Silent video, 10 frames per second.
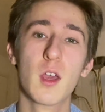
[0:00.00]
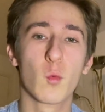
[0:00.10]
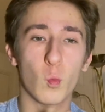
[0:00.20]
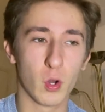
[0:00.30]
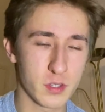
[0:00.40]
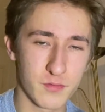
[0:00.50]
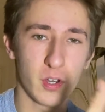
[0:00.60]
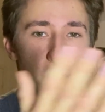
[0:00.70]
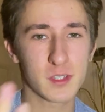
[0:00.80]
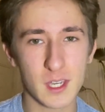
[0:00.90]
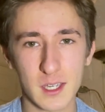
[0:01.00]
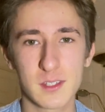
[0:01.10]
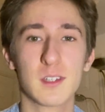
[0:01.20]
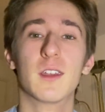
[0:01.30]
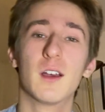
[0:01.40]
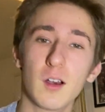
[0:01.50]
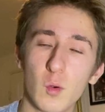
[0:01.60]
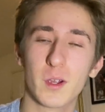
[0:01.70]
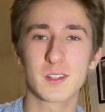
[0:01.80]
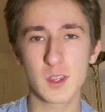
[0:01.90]
What's Vote Saxon?
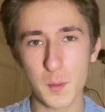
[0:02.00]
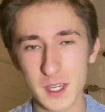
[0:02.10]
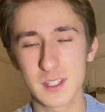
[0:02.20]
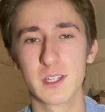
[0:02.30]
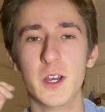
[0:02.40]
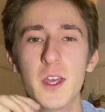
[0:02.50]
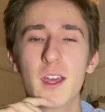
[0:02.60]
Oh, it's the Master.